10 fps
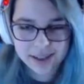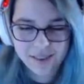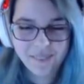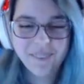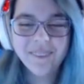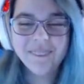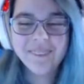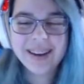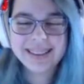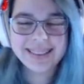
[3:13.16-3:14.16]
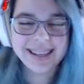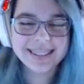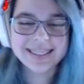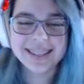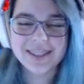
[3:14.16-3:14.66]
What things
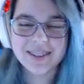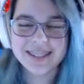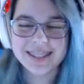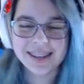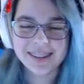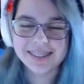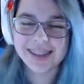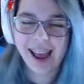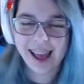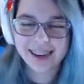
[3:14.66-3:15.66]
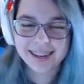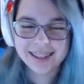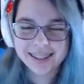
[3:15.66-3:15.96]
did you steal, Chad?